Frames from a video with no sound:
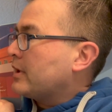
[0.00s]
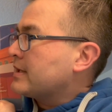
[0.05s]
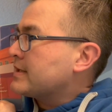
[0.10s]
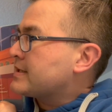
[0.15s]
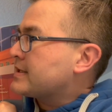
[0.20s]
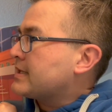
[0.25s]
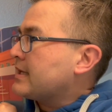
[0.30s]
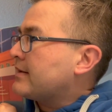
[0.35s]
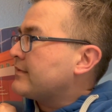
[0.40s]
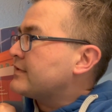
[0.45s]

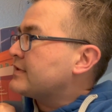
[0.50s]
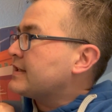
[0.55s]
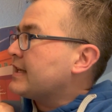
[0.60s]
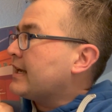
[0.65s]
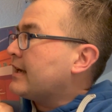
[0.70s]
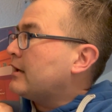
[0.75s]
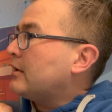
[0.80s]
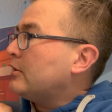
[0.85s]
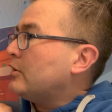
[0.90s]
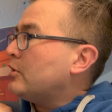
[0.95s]
Instead of
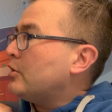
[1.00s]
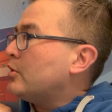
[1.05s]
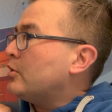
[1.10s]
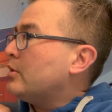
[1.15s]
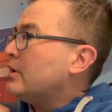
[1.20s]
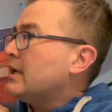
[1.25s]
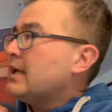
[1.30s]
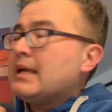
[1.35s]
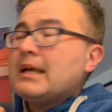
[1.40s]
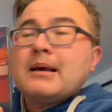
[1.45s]
saying
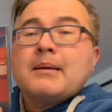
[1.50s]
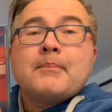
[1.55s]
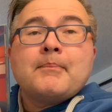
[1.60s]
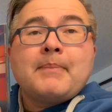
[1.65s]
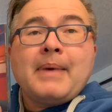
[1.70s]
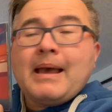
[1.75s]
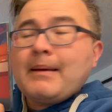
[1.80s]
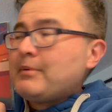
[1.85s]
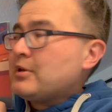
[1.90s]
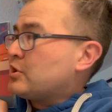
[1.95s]
hello,
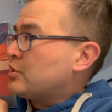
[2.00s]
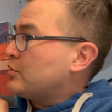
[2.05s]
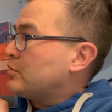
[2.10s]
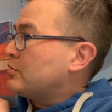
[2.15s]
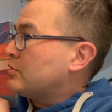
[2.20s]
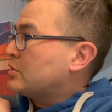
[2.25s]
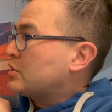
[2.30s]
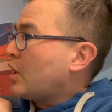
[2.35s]
Babajoon